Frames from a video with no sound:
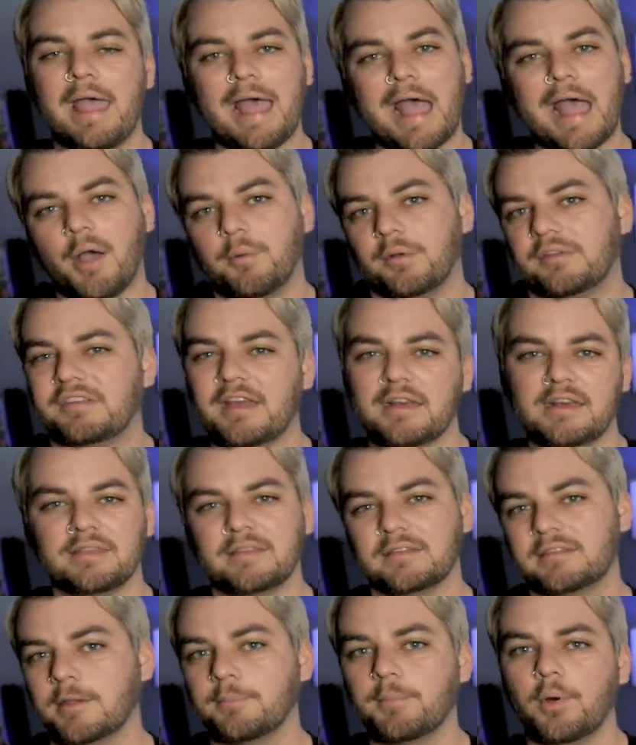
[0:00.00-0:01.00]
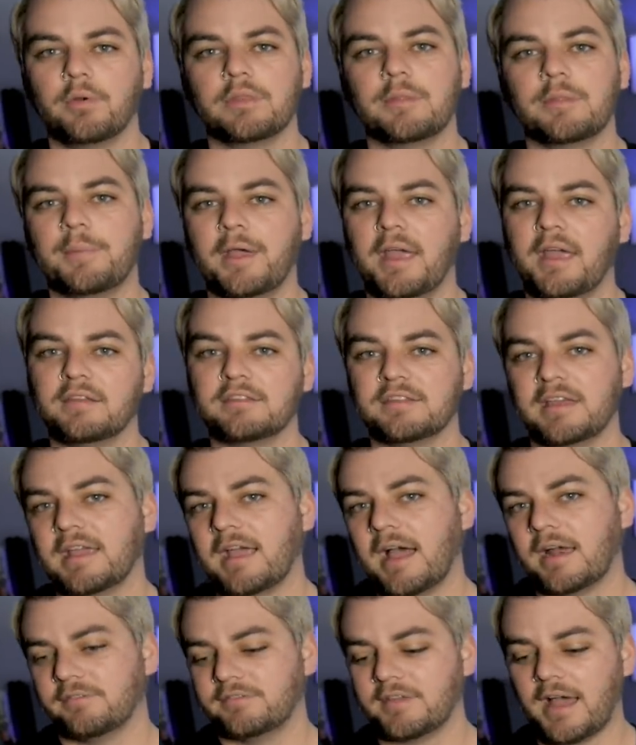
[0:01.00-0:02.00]
how it's setting the tempo and the pace,
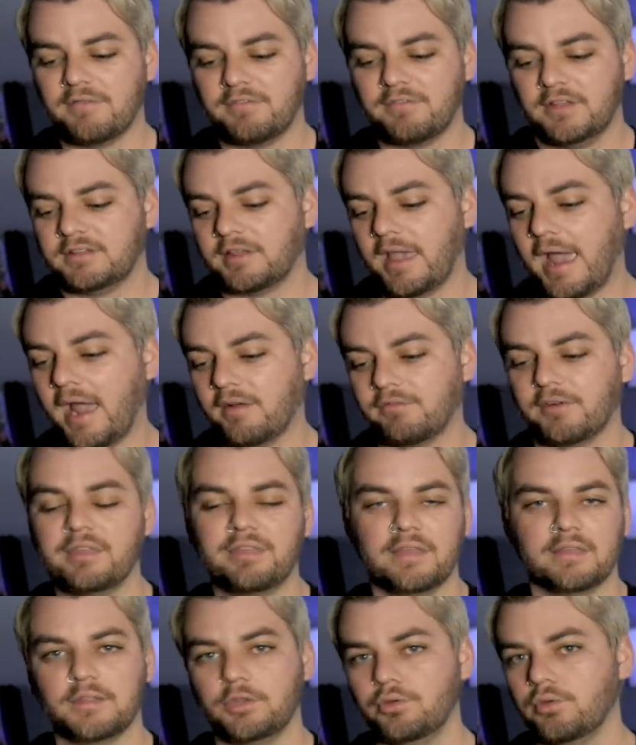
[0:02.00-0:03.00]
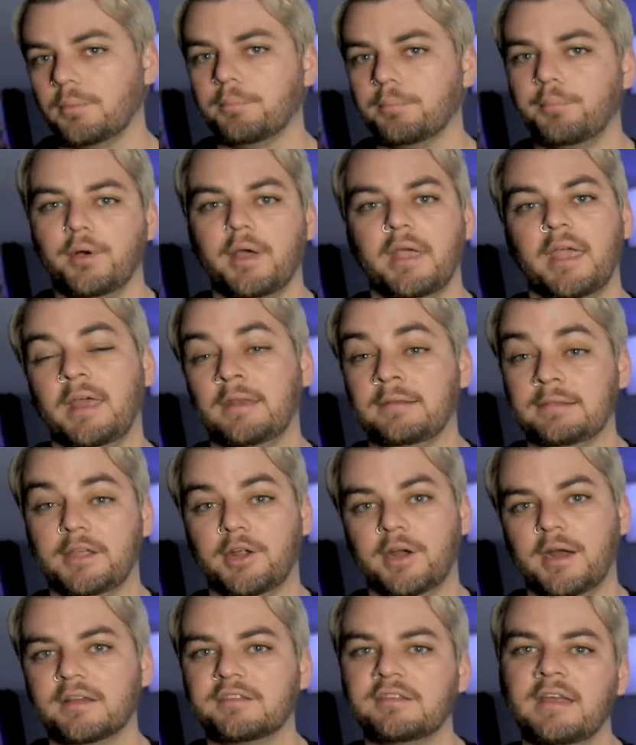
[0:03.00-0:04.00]
and kind of dive into everything that you can put in
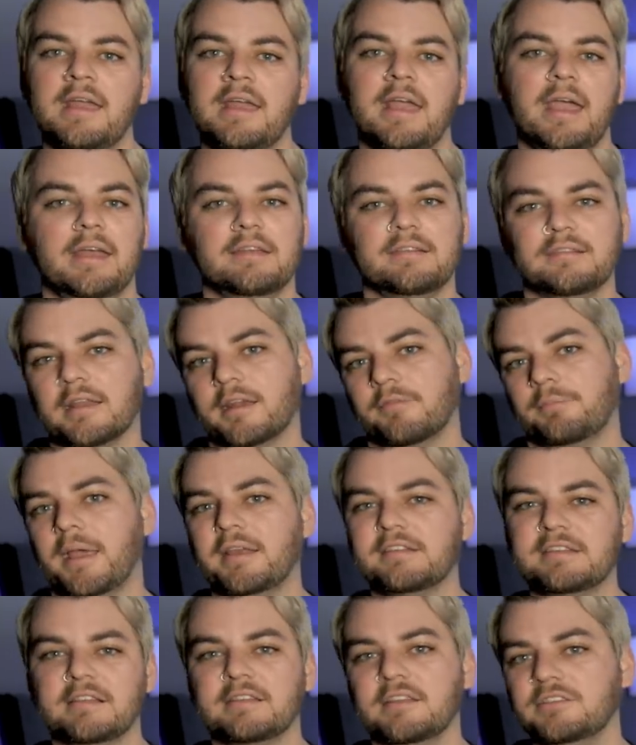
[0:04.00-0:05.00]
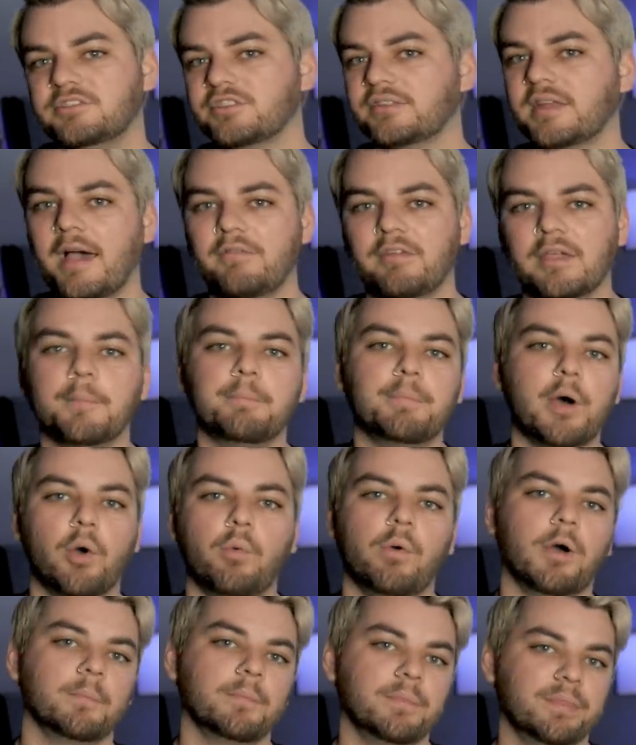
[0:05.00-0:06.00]
lyrics instead of basically just having a
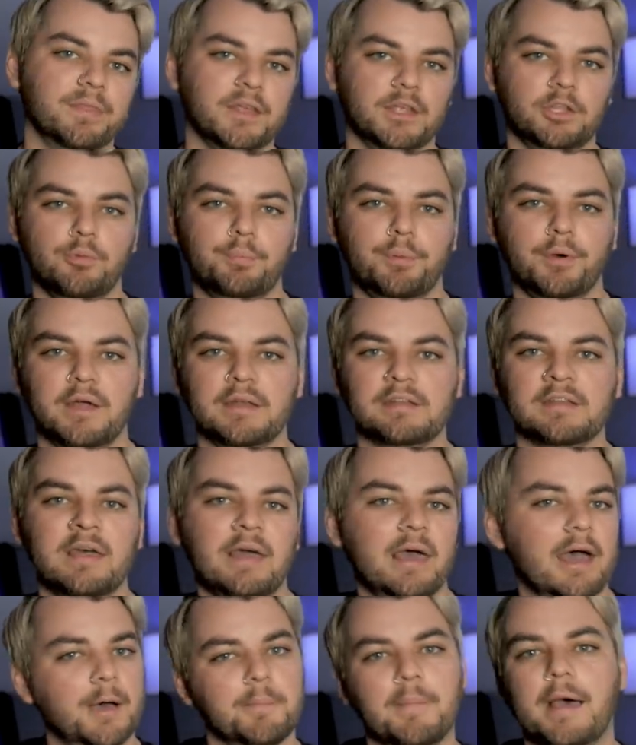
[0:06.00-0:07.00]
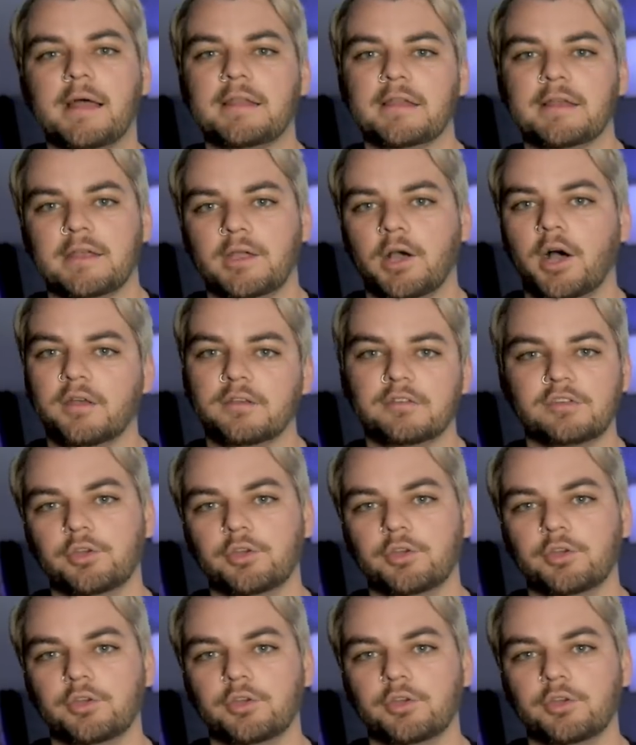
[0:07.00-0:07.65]
poem that you put a melody on.